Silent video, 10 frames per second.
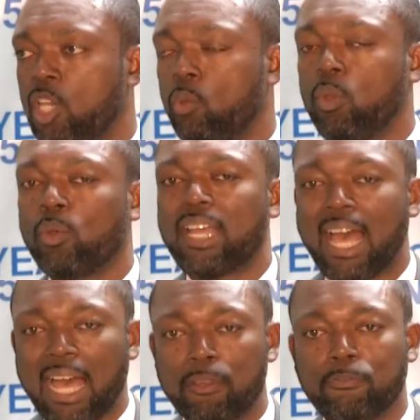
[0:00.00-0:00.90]
we would
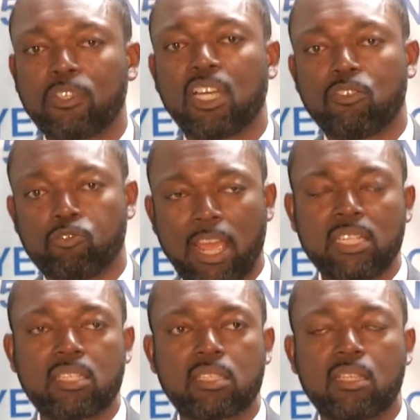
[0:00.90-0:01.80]
have to
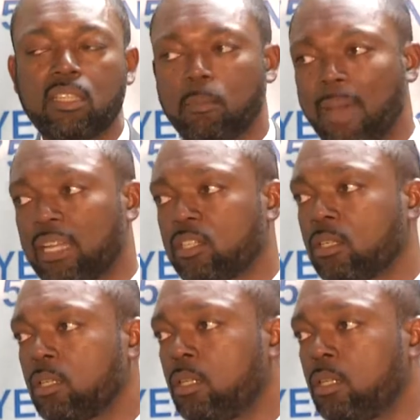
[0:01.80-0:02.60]
address the matter